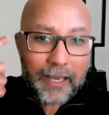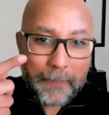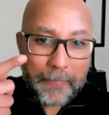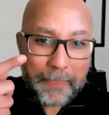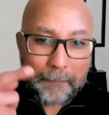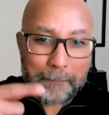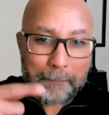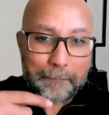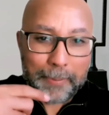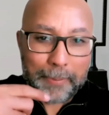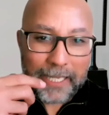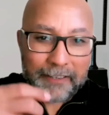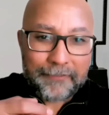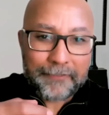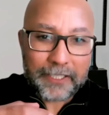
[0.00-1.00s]
the
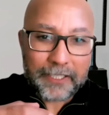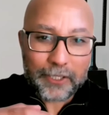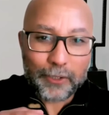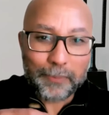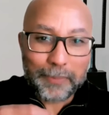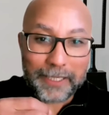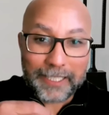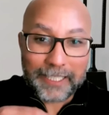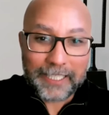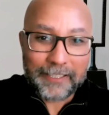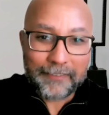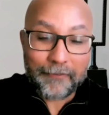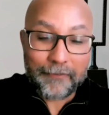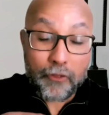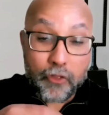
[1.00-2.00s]
benefits you
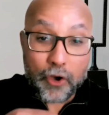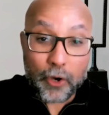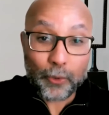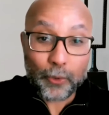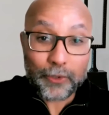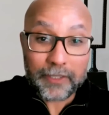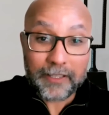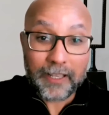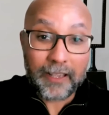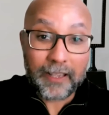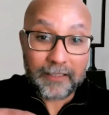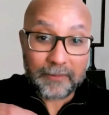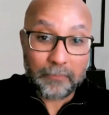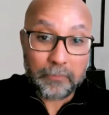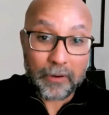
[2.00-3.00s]
believe those
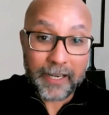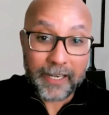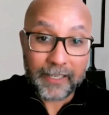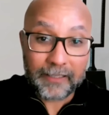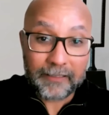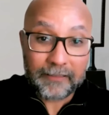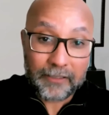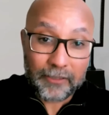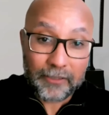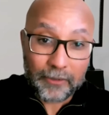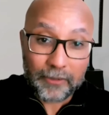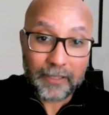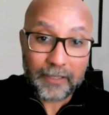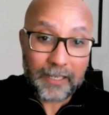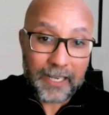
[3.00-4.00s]
things bring to
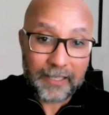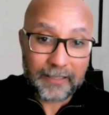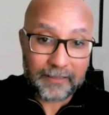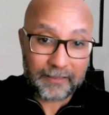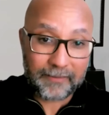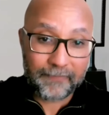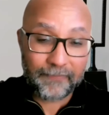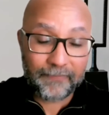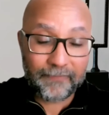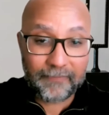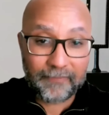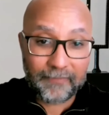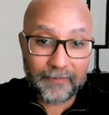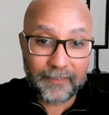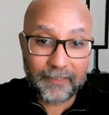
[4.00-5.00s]
your clients,
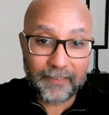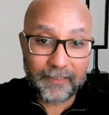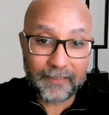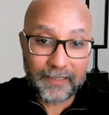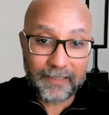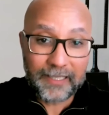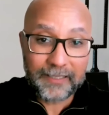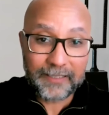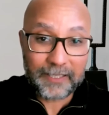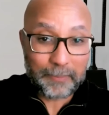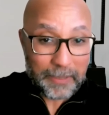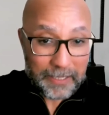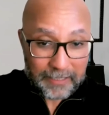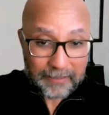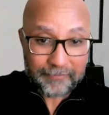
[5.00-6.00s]
right?
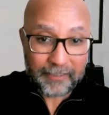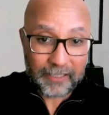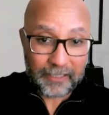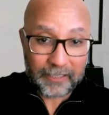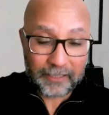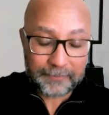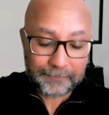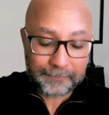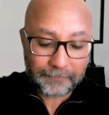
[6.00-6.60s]
Specifically.